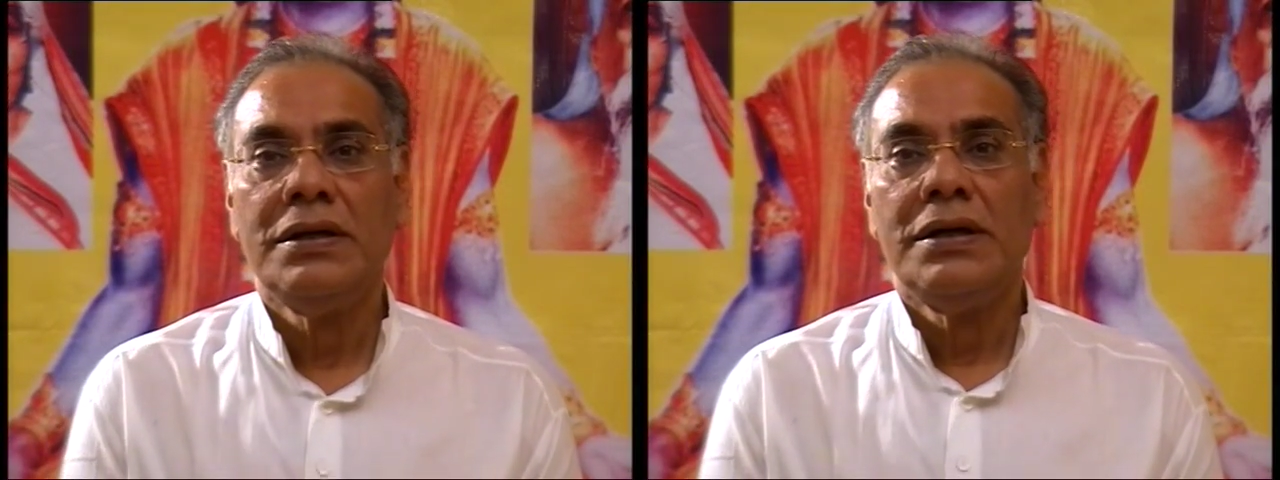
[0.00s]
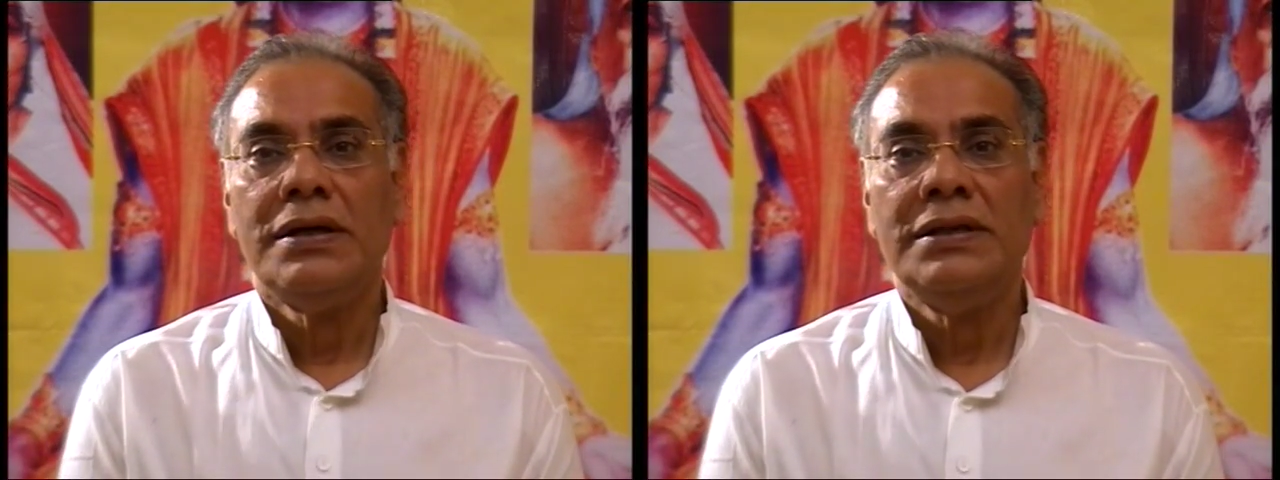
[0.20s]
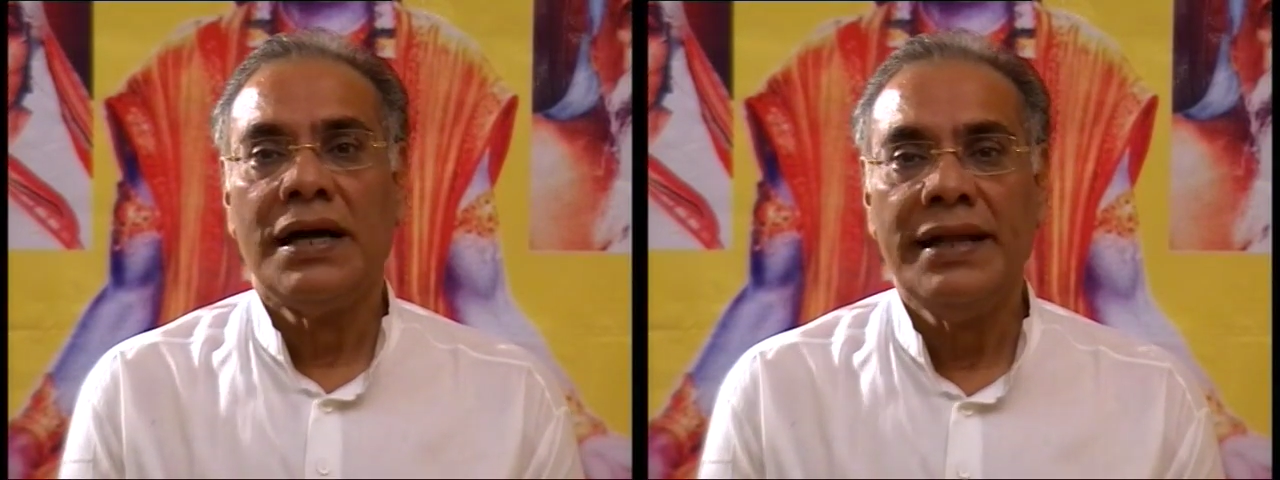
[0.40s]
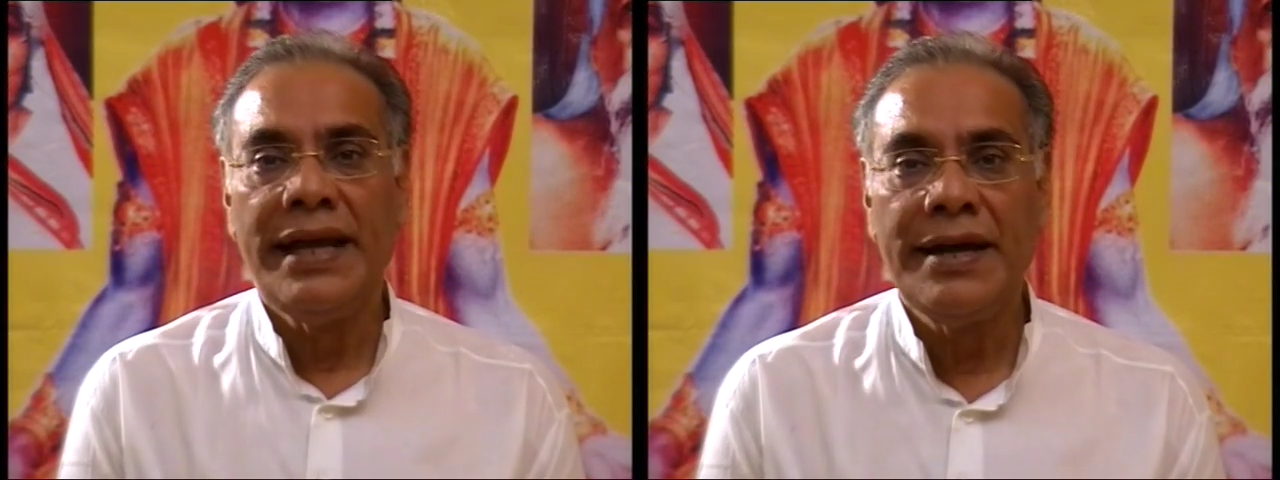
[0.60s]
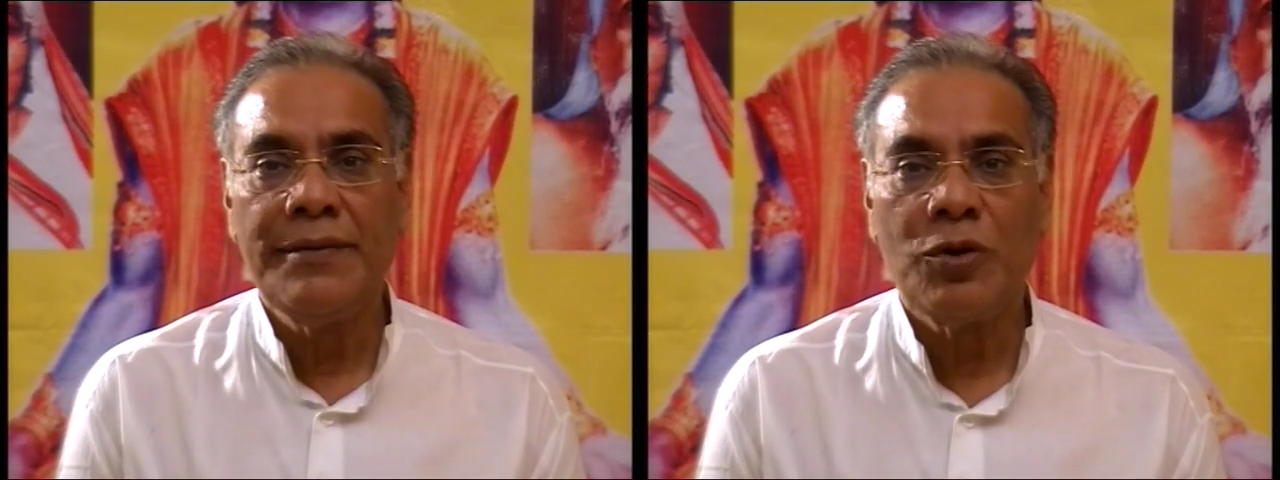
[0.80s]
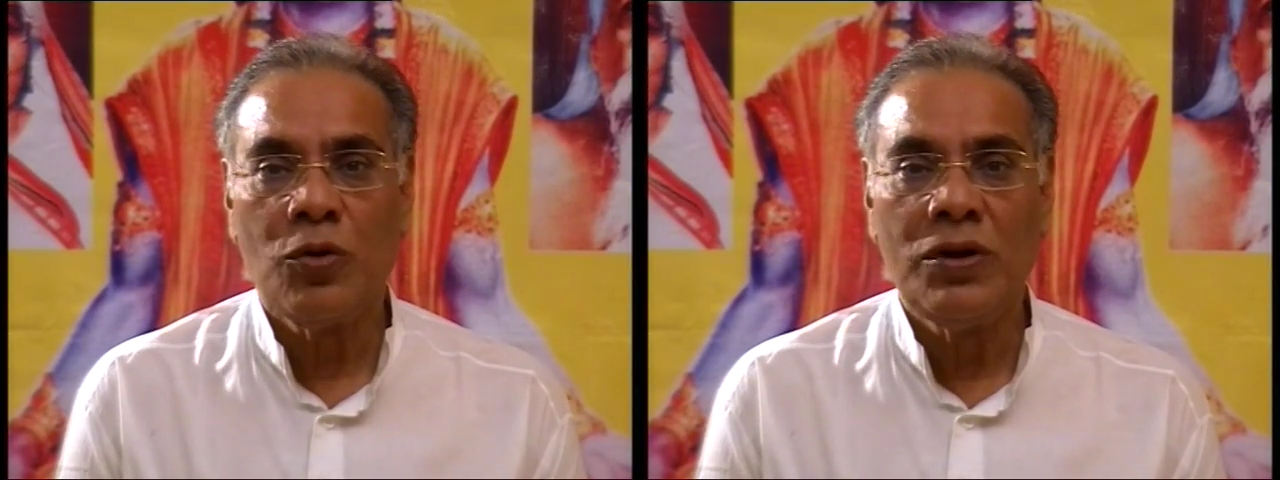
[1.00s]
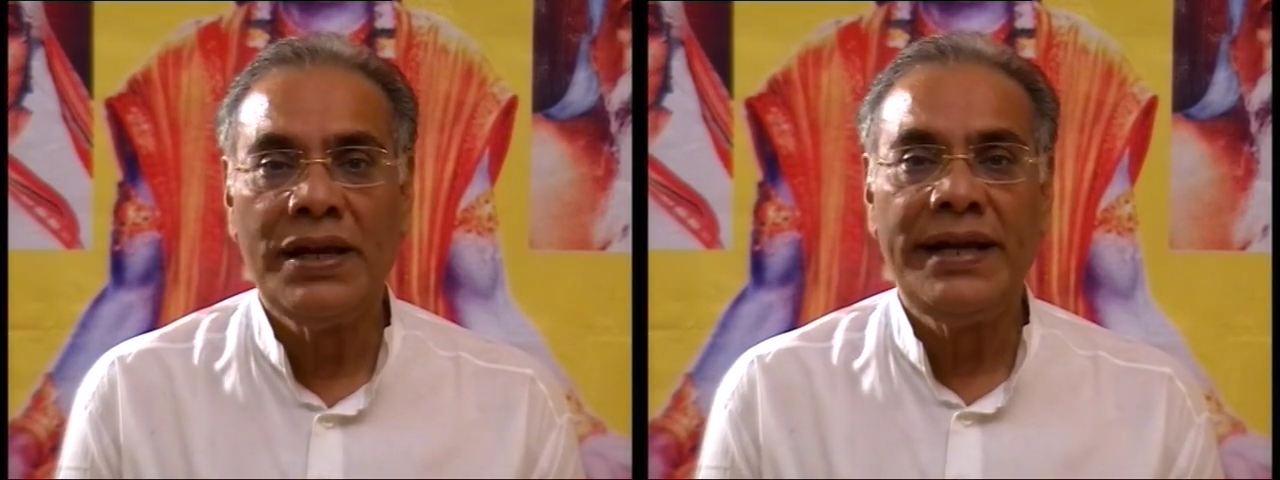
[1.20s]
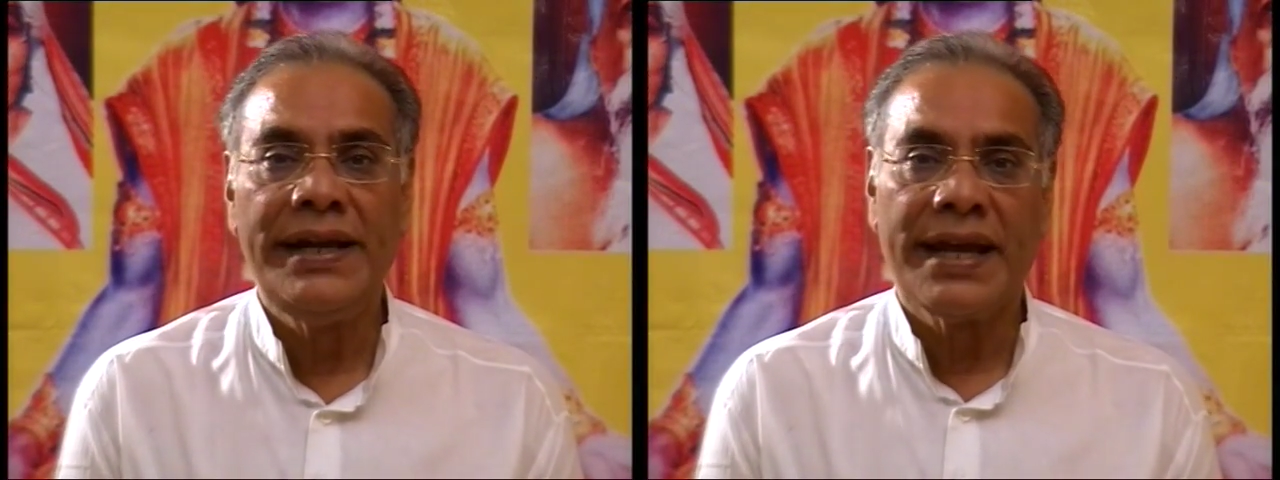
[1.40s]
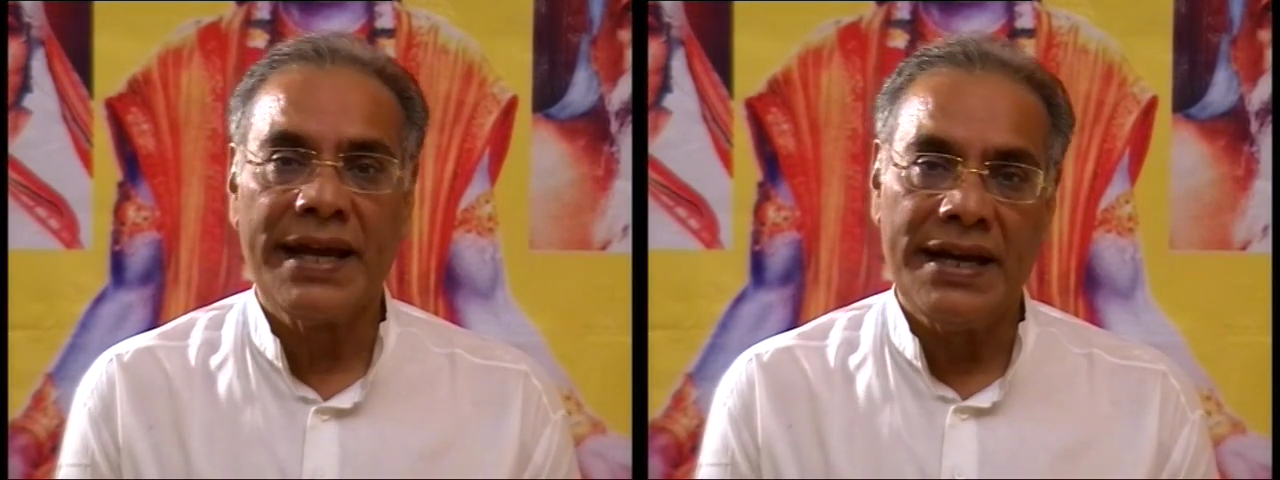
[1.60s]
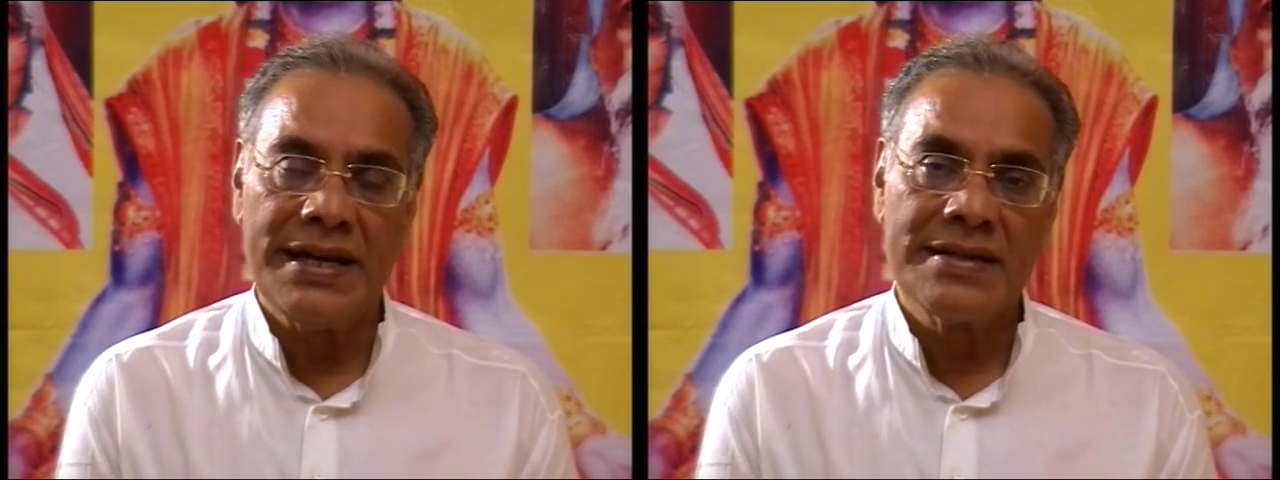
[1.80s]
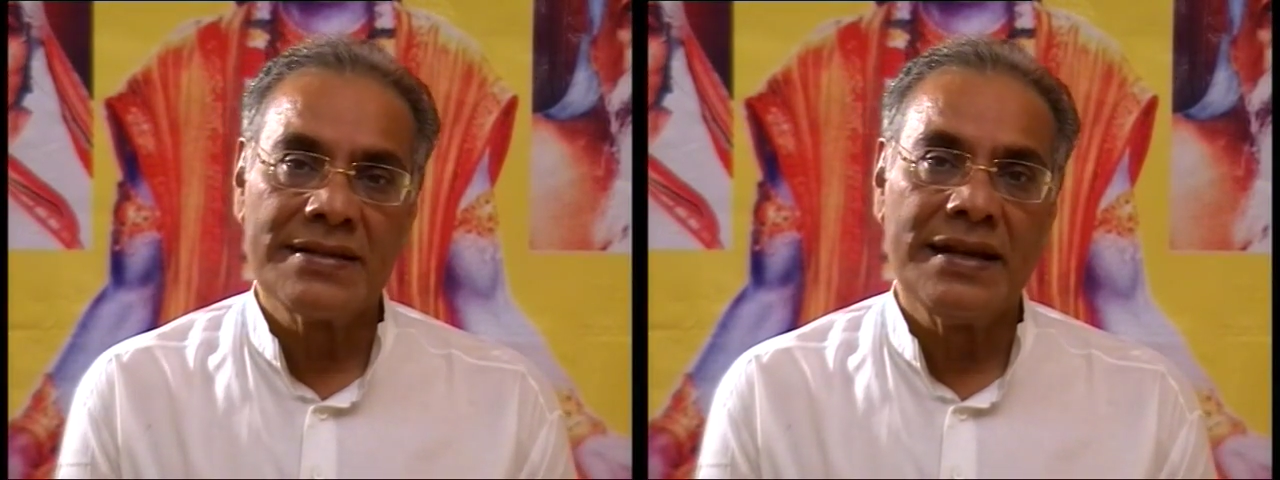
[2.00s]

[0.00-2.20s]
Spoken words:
the name only indicates